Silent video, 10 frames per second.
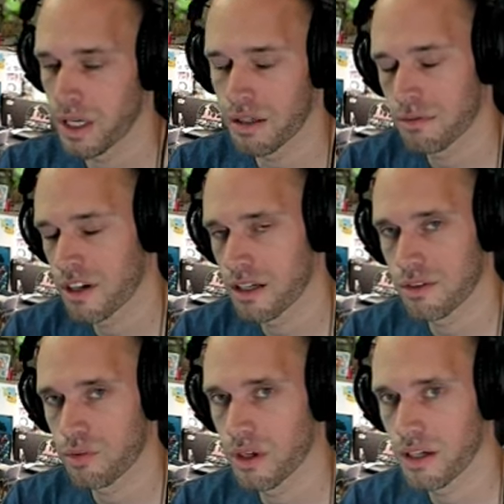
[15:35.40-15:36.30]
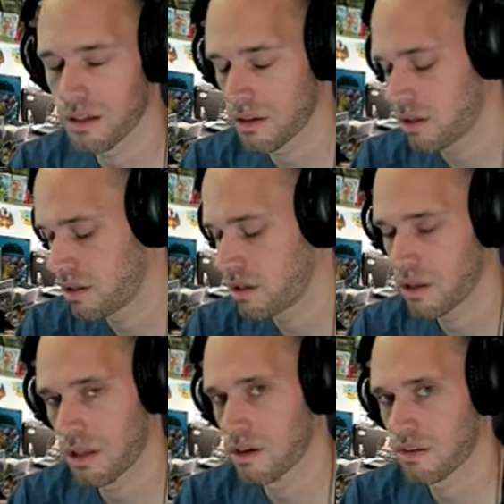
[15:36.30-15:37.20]
might find its way uh,
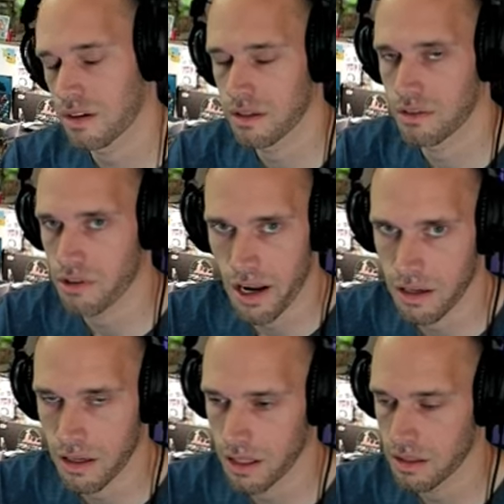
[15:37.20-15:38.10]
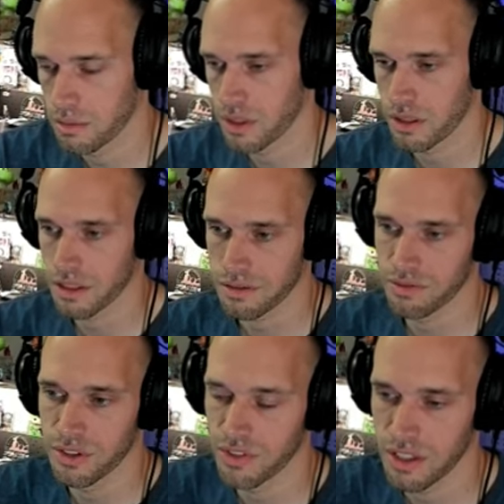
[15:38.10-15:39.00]
alongside Dragonite and be like a
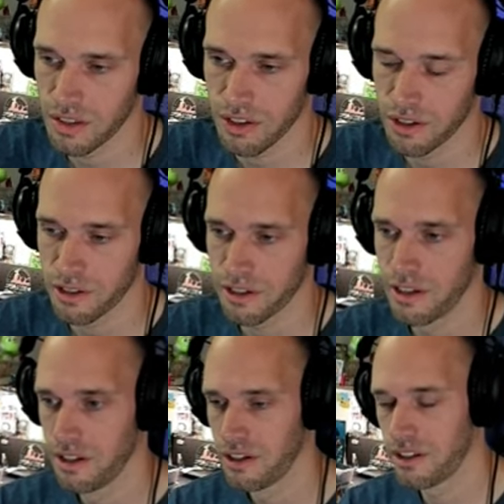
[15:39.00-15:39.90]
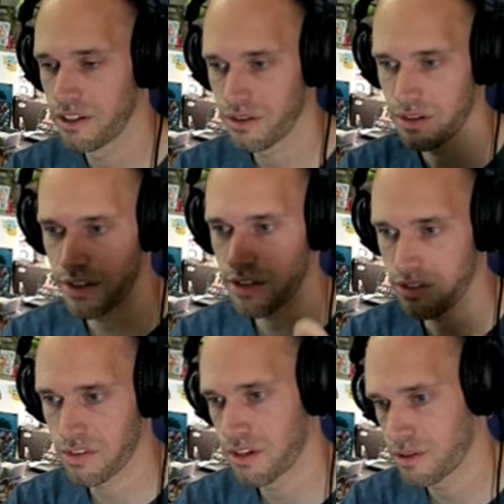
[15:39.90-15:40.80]
$15, you know, the
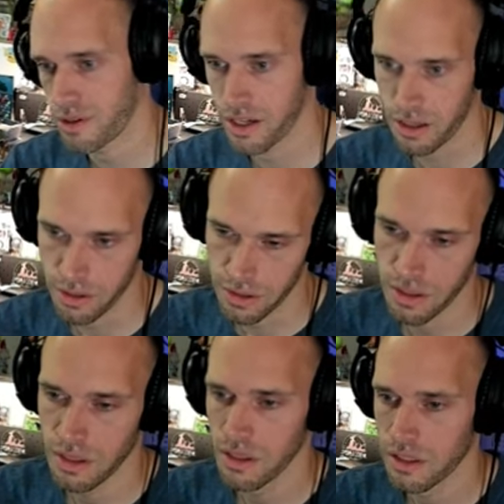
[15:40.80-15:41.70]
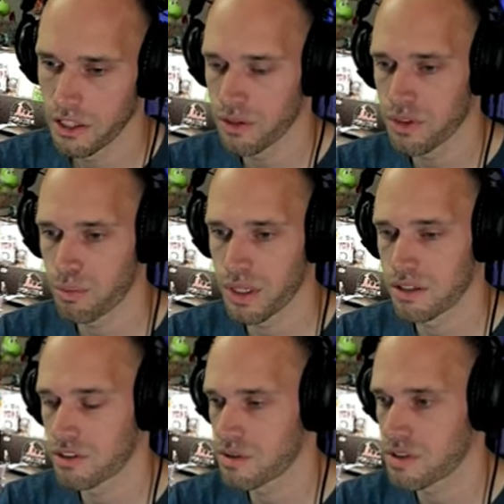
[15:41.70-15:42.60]
next tier down. You know, even the
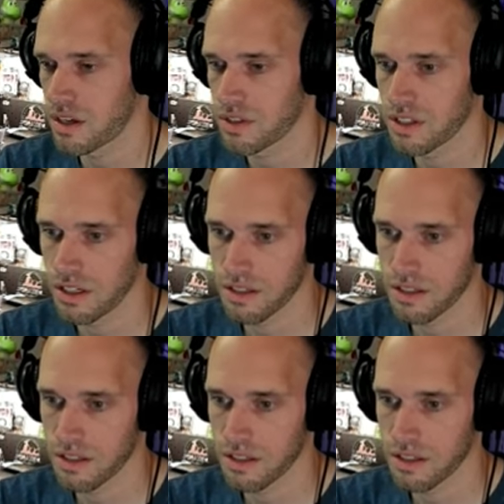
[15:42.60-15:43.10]
Pikachu's 17,